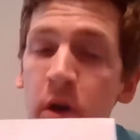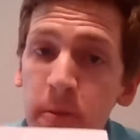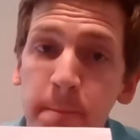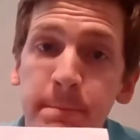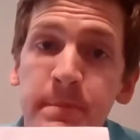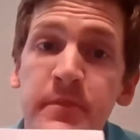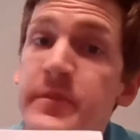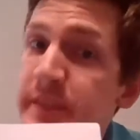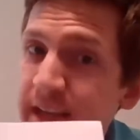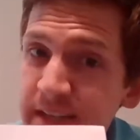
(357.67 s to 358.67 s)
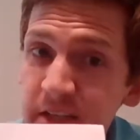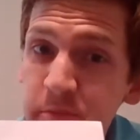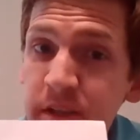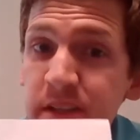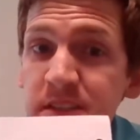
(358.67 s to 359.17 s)
Well, that ended
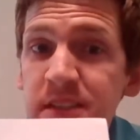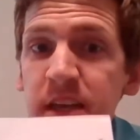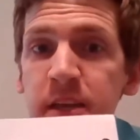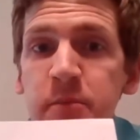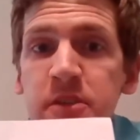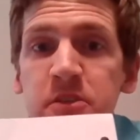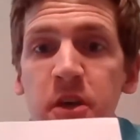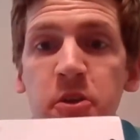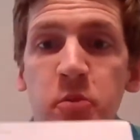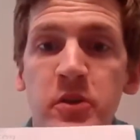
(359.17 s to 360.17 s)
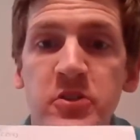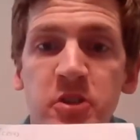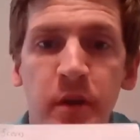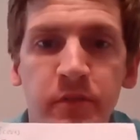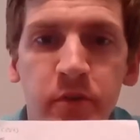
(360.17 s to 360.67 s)
up being the same as the other one,
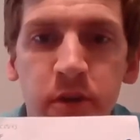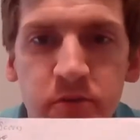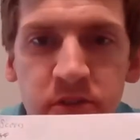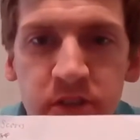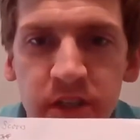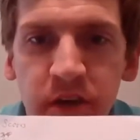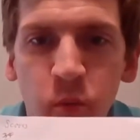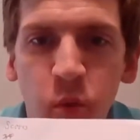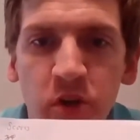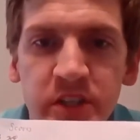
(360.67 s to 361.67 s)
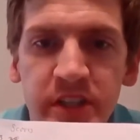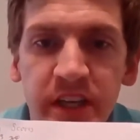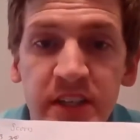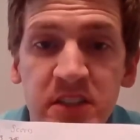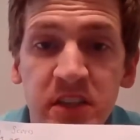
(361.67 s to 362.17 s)
so my frequency, once
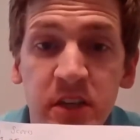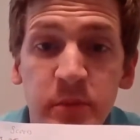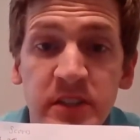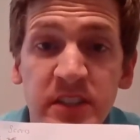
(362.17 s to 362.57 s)
again, is going to